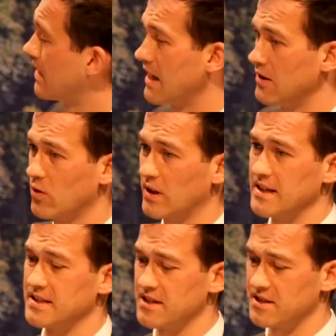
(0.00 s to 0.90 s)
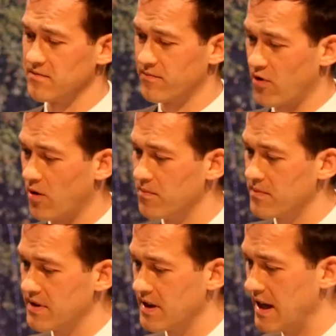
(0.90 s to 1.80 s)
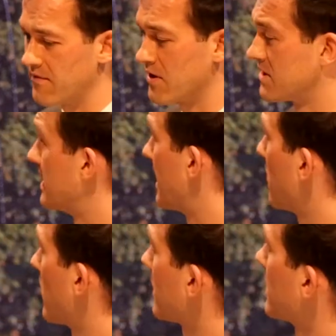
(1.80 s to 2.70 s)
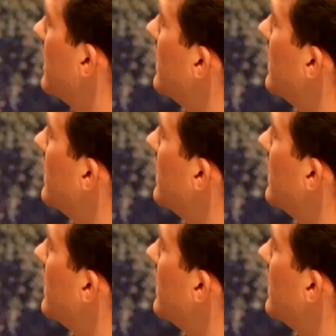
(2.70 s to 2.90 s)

localization from the FRC network.